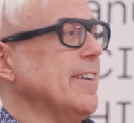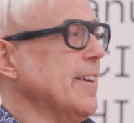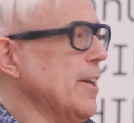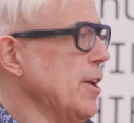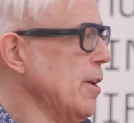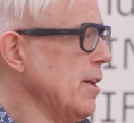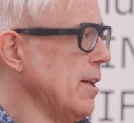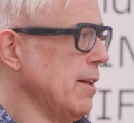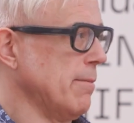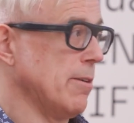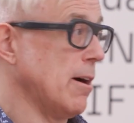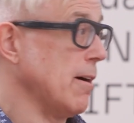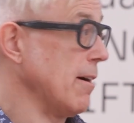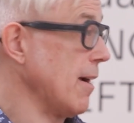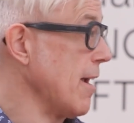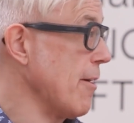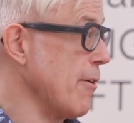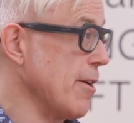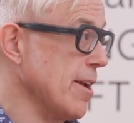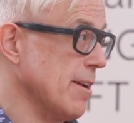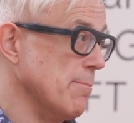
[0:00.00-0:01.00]

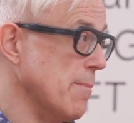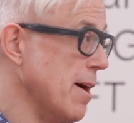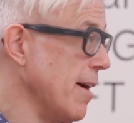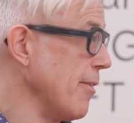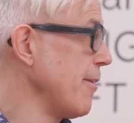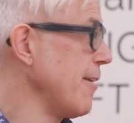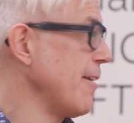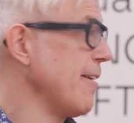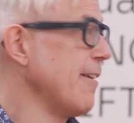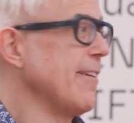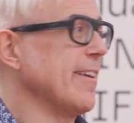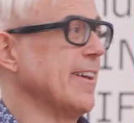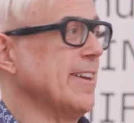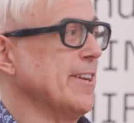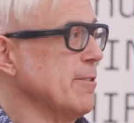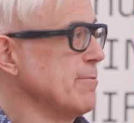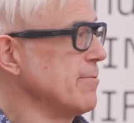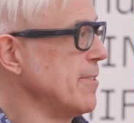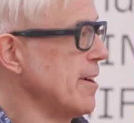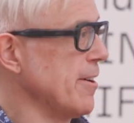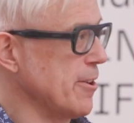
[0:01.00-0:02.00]
Hungarian mother,
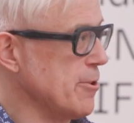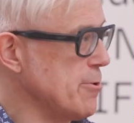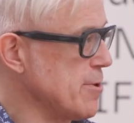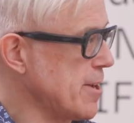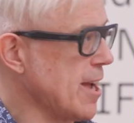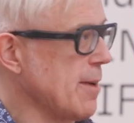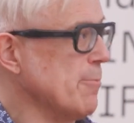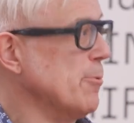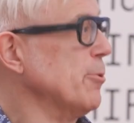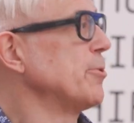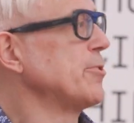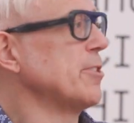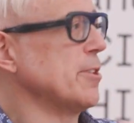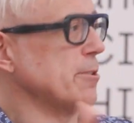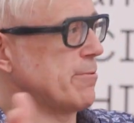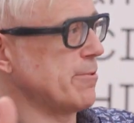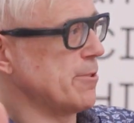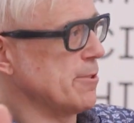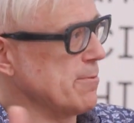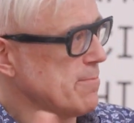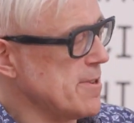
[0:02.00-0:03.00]
father who came also
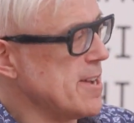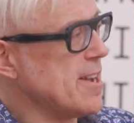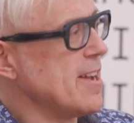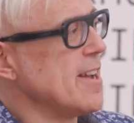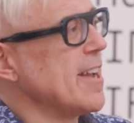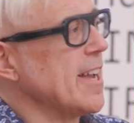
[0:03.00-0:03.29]
from,